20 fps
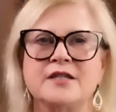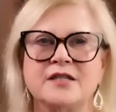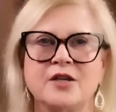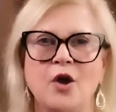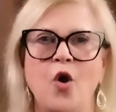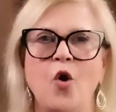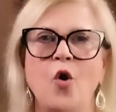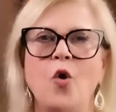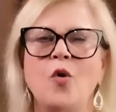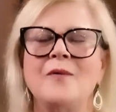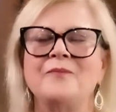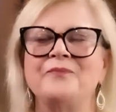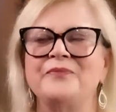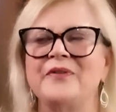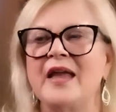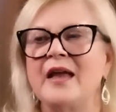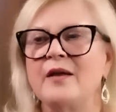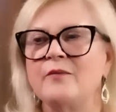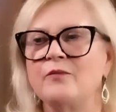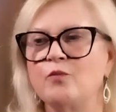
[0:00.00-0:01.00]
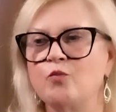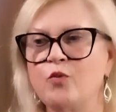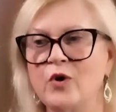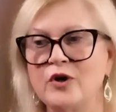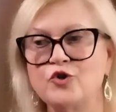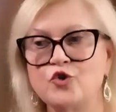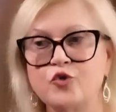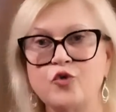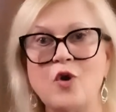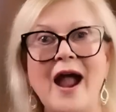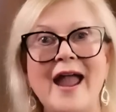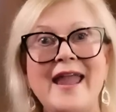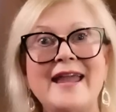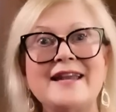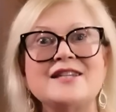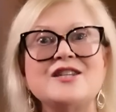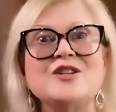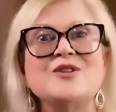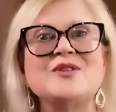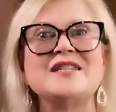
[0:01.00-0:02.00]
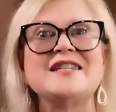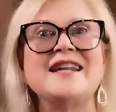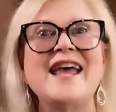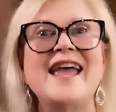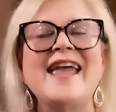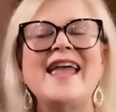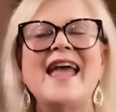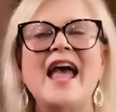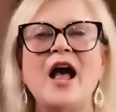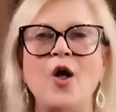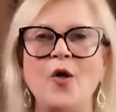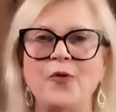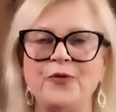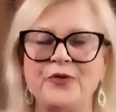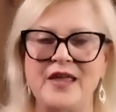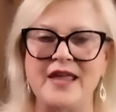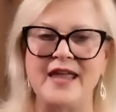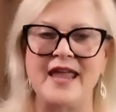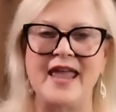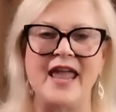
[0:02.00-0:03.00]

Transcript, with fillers: so we're trying to stay healthy.